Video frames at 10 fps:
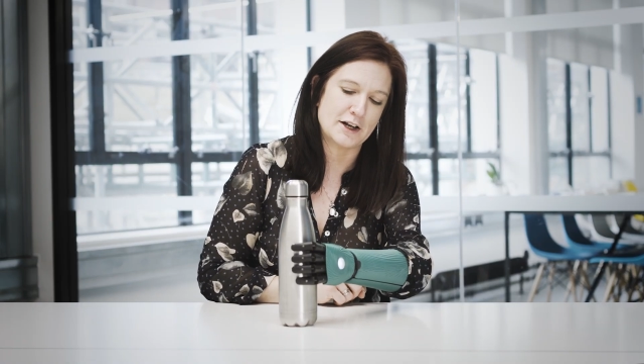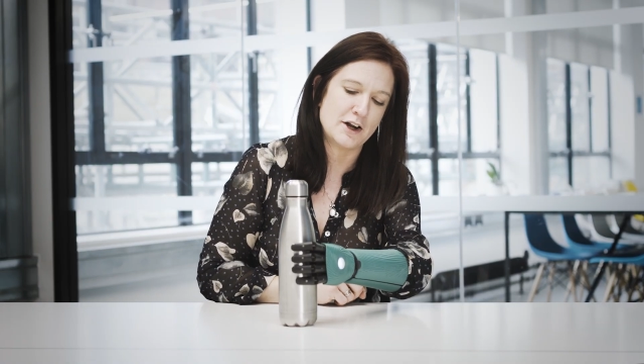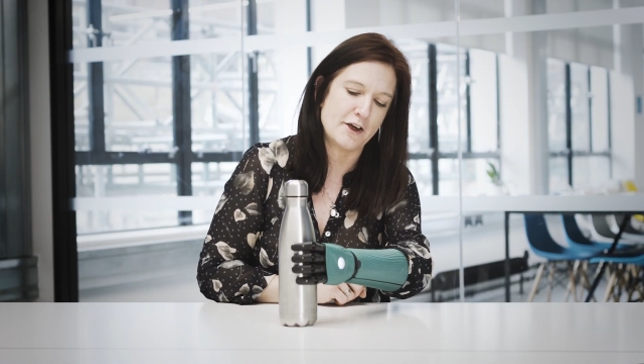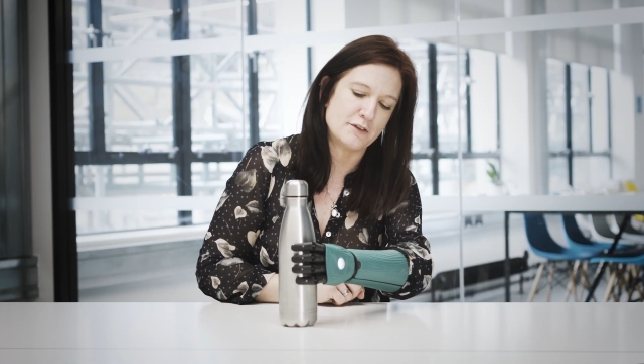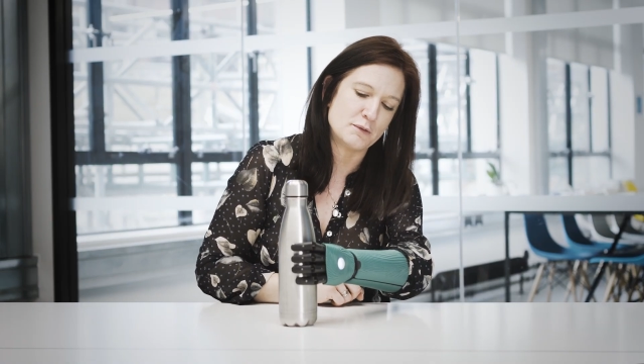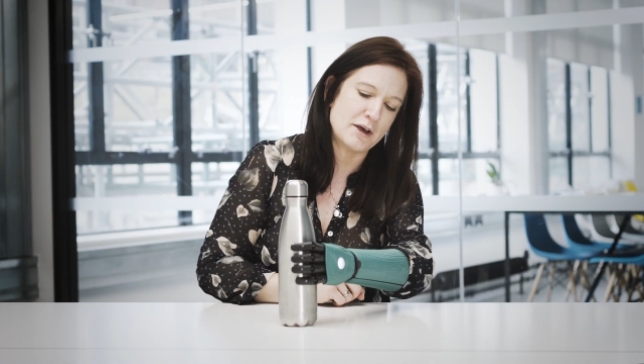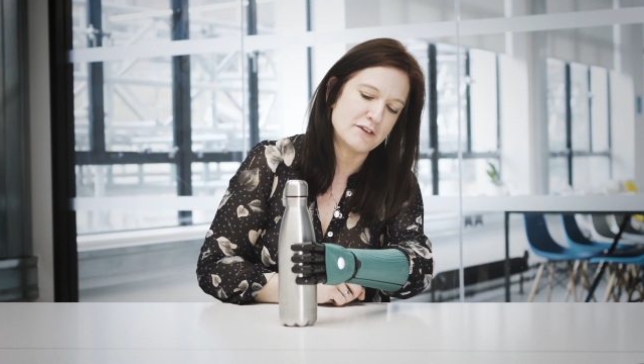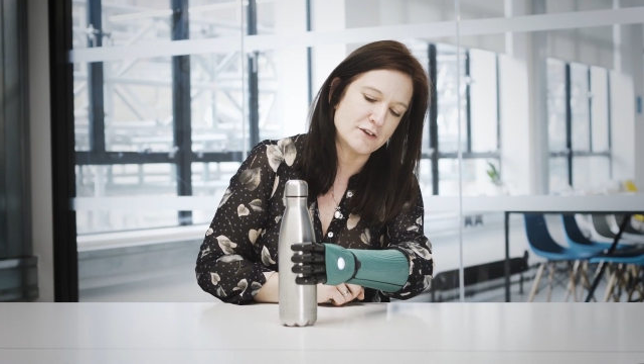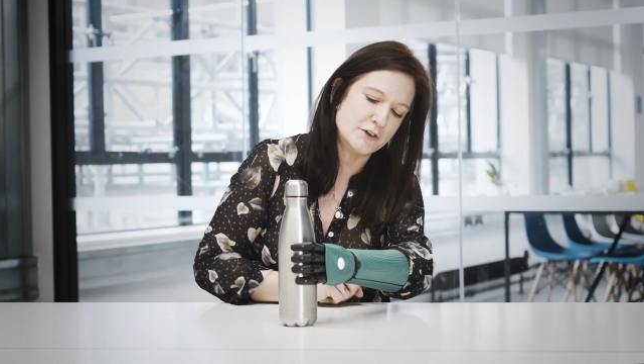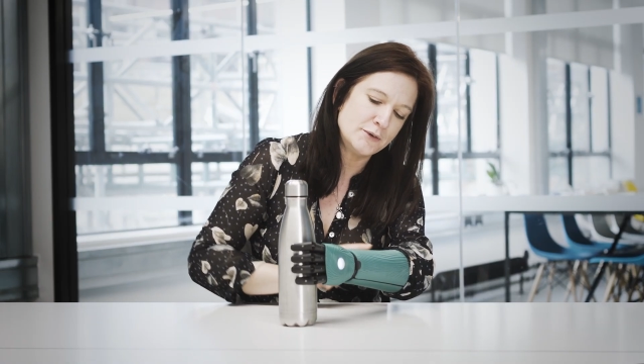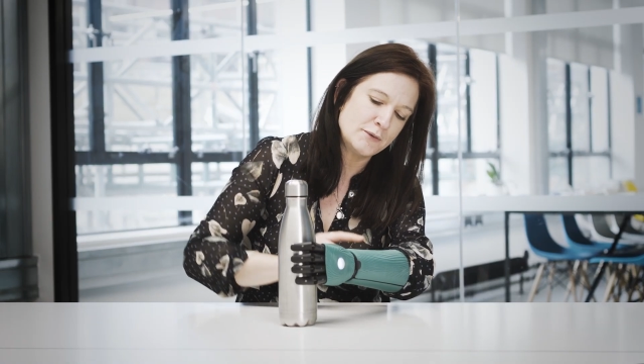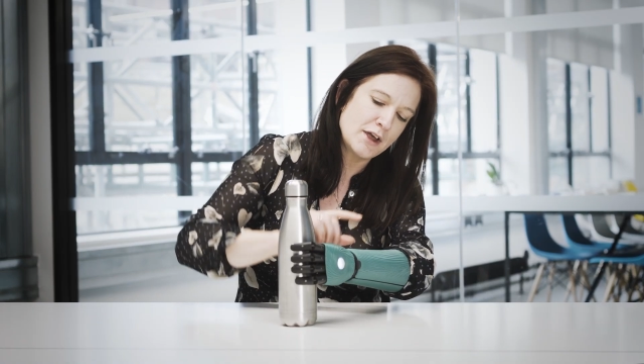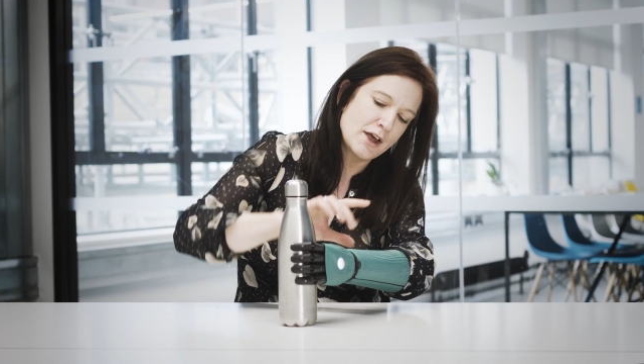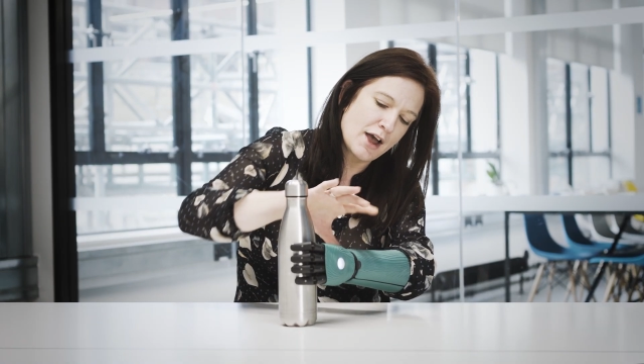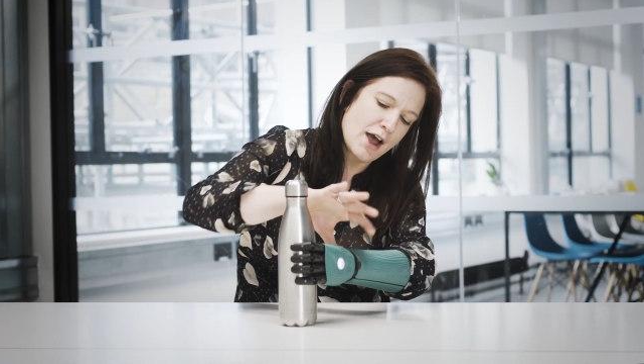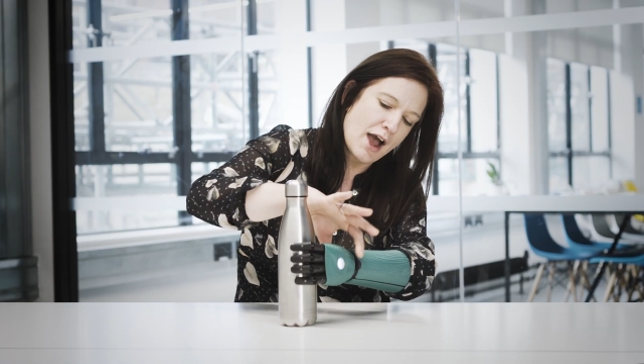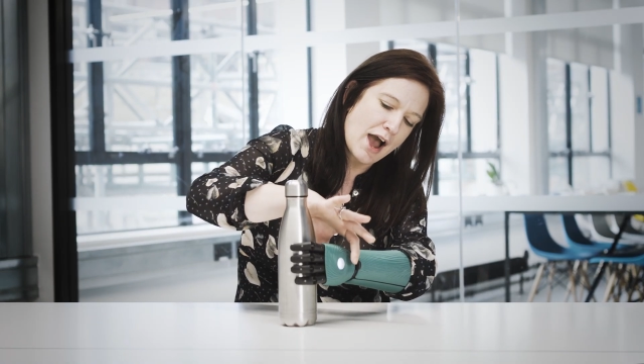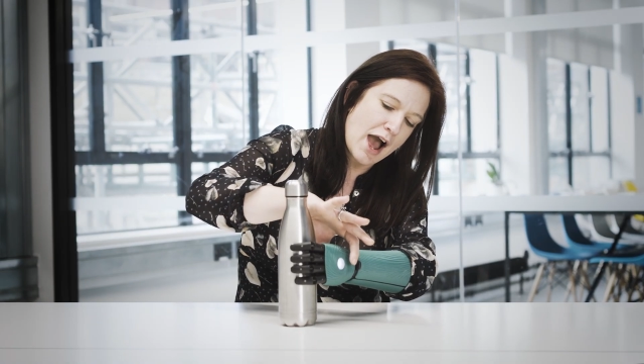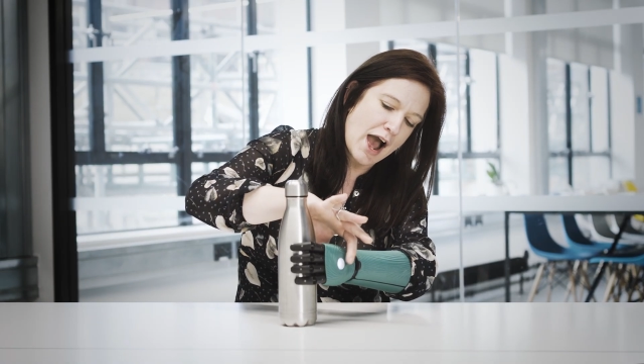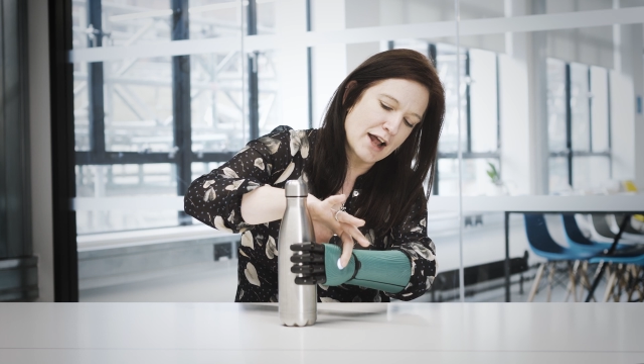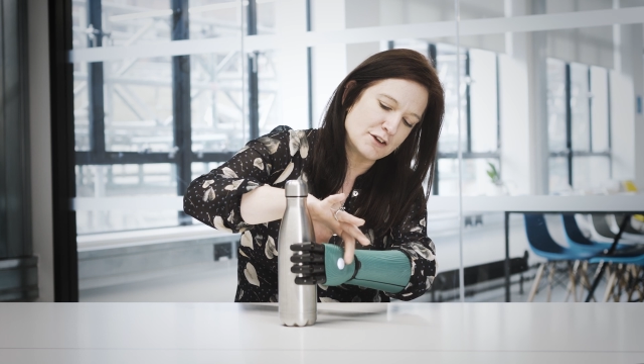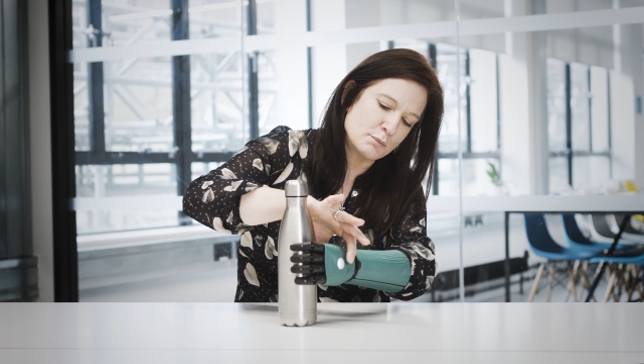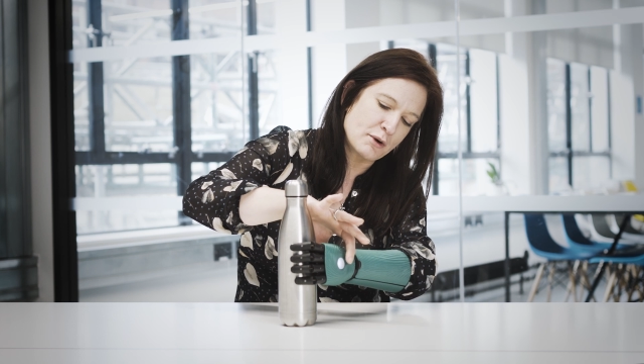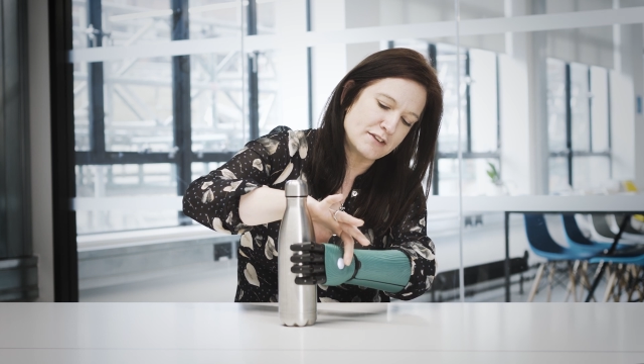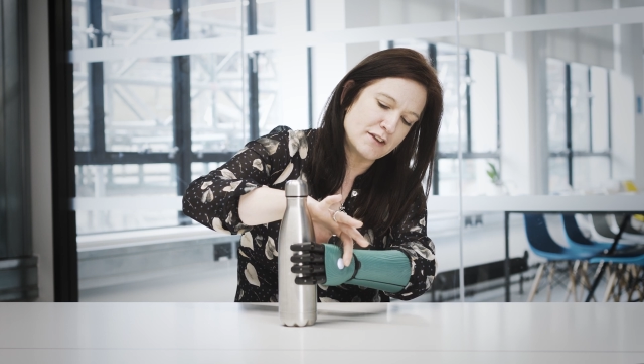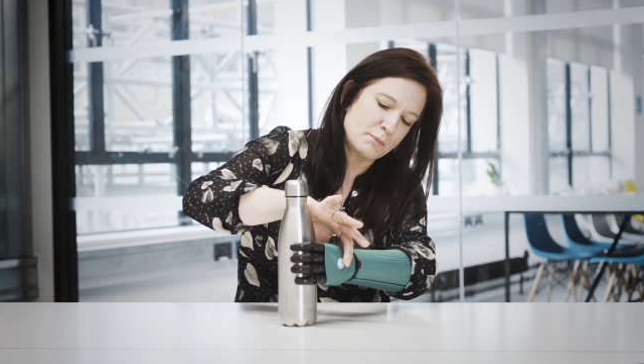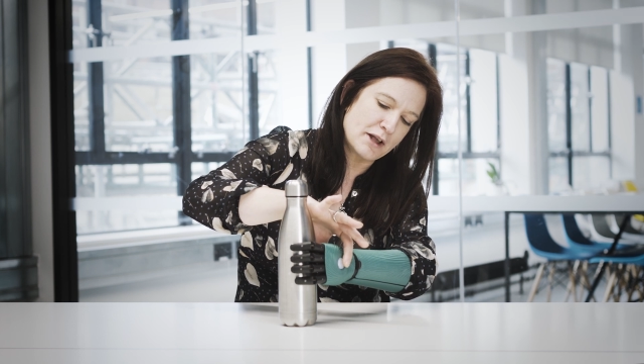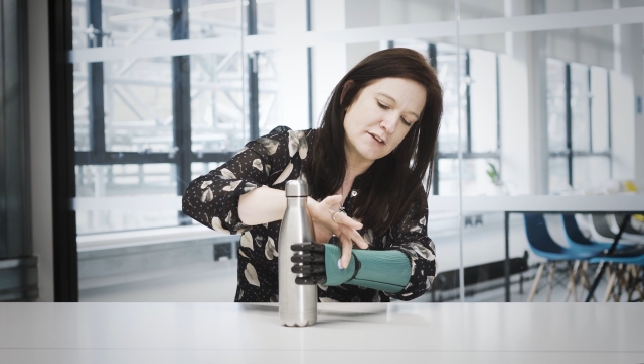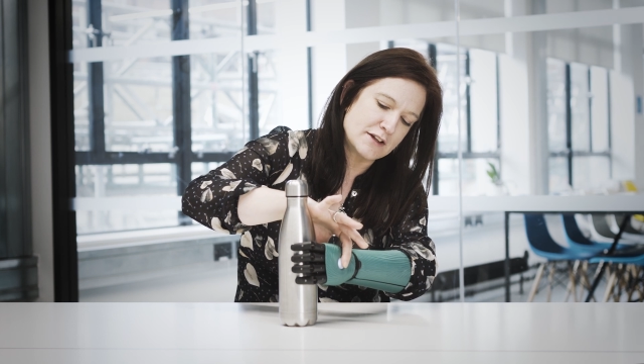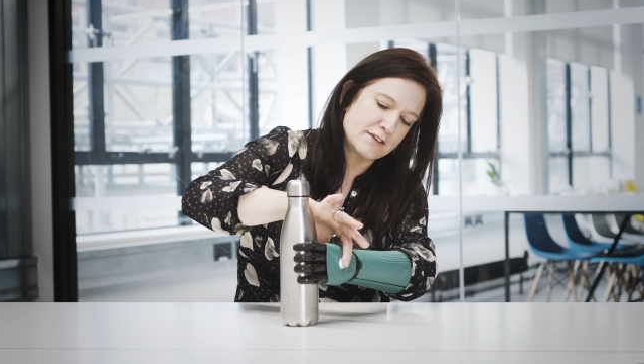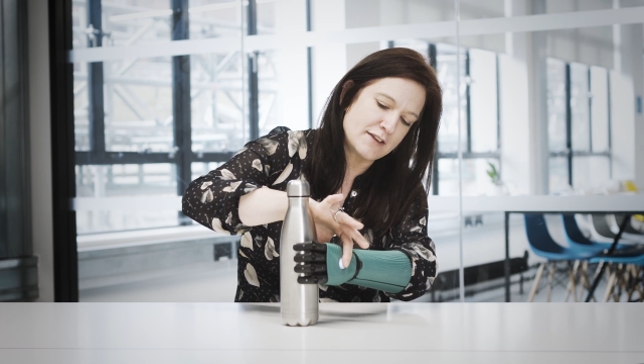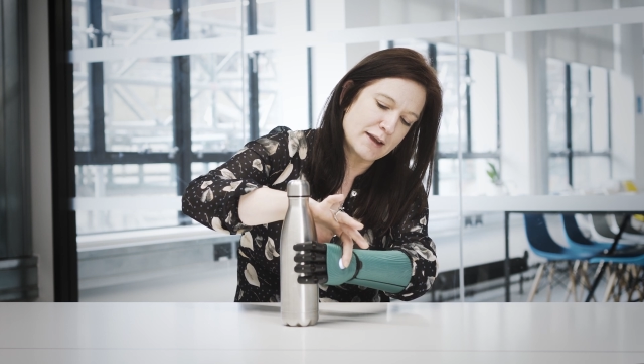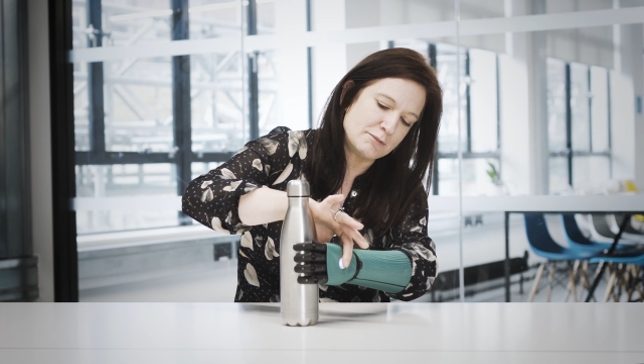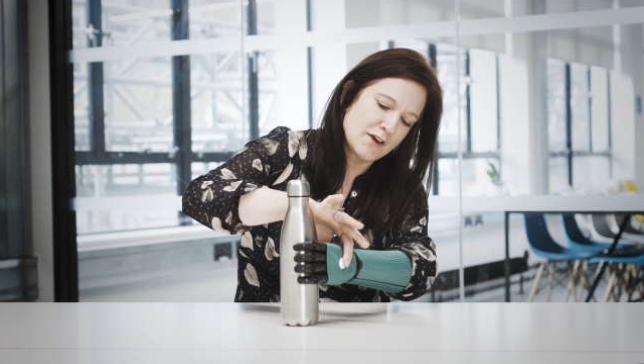close muscle and press this button at the same